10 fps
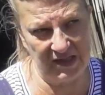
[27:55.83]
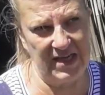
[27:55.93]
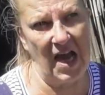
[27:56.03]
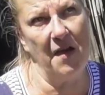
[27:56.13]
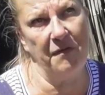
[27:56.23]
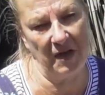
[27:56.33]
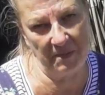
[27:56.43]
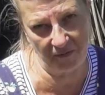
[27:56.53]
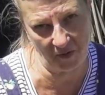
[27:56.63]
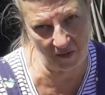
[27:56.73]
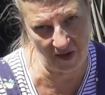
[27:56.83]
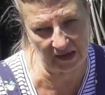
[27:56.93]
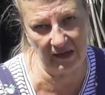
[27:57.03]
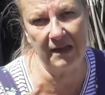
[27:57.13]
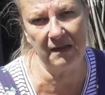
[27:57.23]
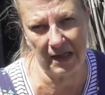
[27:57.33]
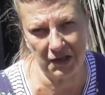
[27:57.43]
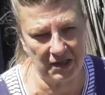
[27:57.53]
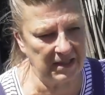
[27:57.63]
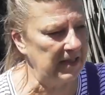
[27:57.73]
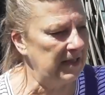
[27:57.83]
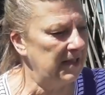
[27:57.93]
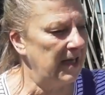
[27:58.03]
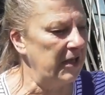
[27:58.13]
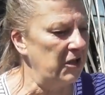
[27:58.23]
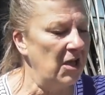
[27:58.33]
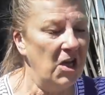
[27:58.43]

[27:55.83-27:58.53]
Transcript: definitely before they're rattling, that's your seed stage,